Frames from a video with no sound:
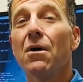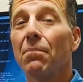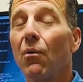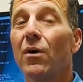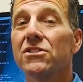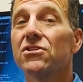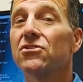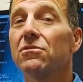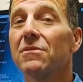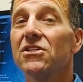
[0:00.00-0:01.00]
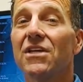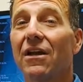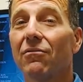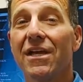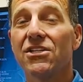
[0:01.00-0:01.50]
But once there's some
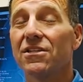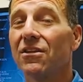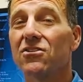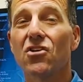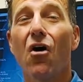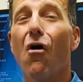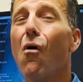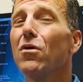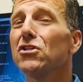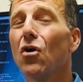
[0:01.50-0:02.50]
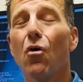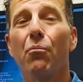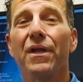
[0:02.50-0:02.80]
degeneration, there's always hope.